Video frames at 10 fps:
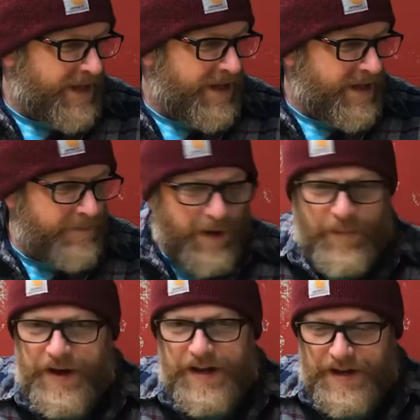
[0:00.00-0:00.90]
My
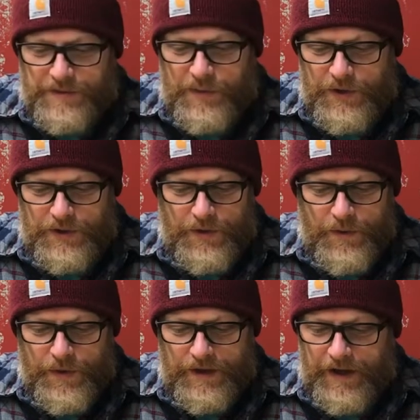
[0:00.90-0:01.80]
buddy has a pretty cool
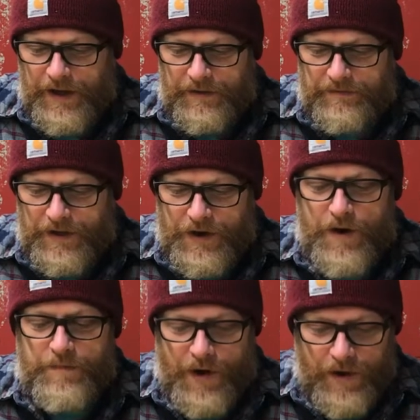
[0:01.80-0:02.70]
one, a
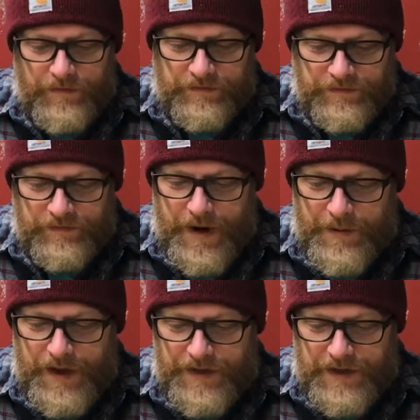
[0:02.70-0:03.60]
Darth Maul
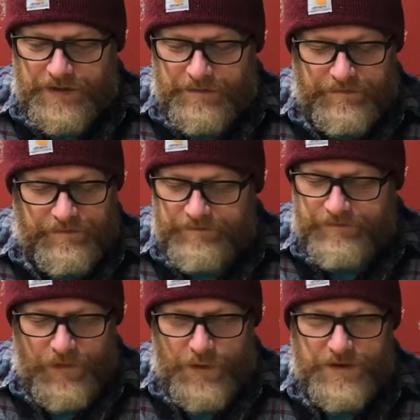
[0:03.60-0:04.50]
replica. I think it's
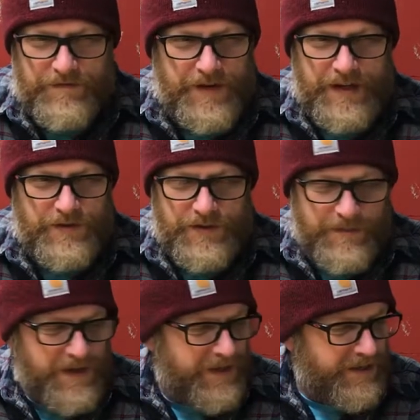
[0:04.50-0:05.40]
a Force Effects or
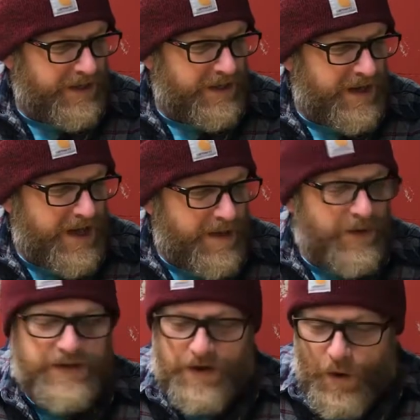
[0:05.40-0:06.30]
something like that. But
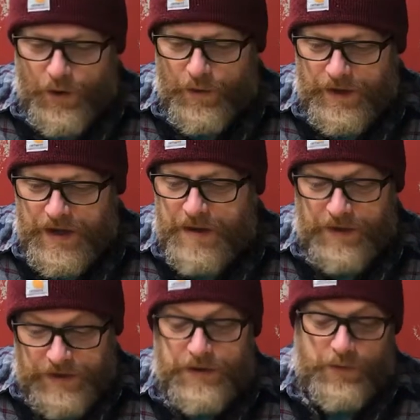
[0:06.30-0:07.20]
it's an older one, but
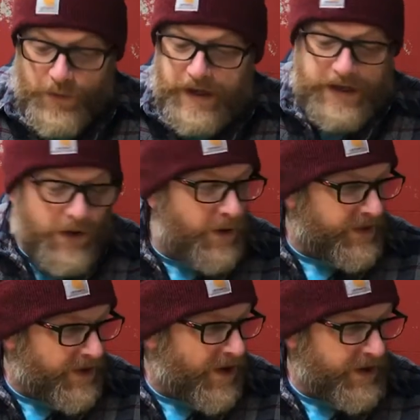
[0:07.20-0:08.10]
it's still really cool and
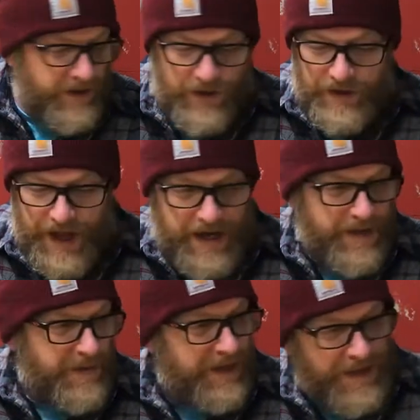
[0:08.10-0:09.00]
dark. You know, you light it
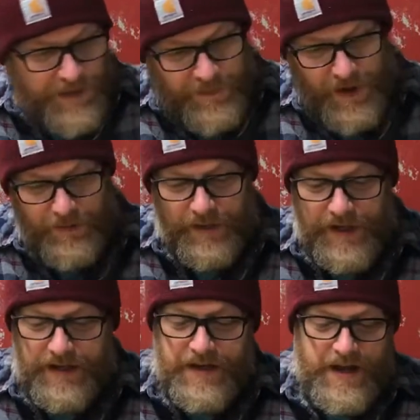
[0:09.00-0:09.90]
up, it lights up all the
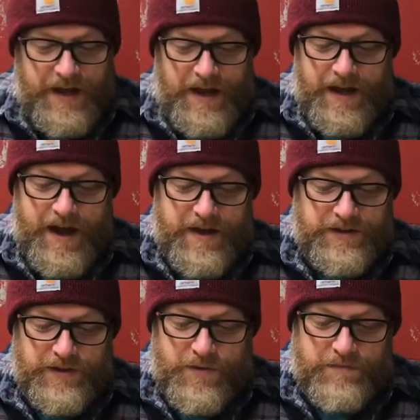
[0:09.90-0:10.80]
blade.
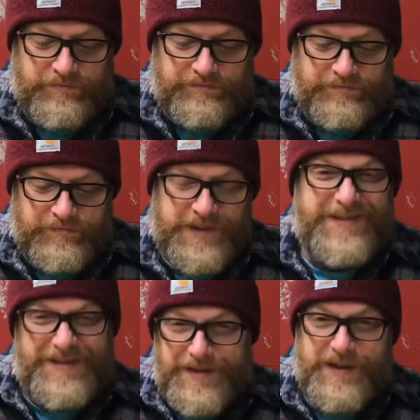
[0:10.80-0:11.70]
So the
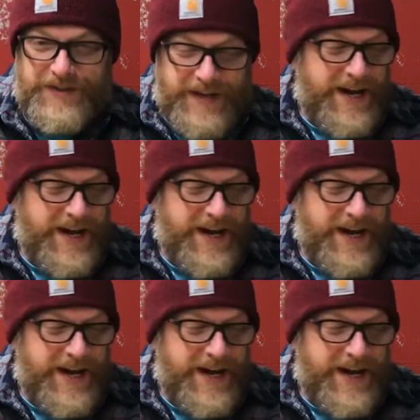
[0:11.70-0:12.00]
standard